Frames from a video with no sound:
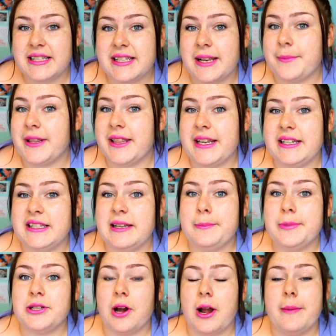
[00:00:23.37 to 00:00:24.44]
some of these
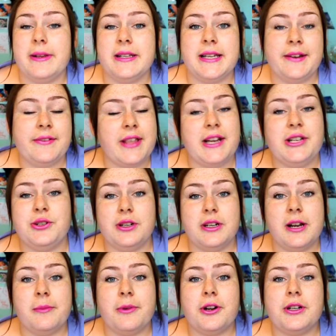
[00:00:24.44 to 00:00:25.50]
subscribers if they do
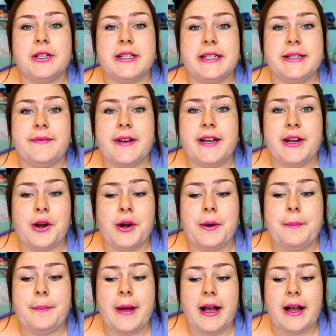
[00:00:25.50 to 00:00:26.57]
come across this
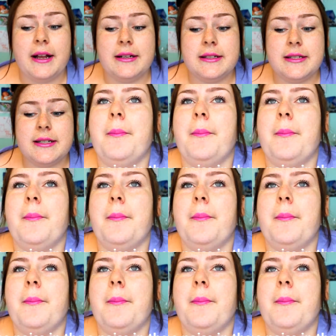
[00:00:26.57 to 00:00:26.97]
video, but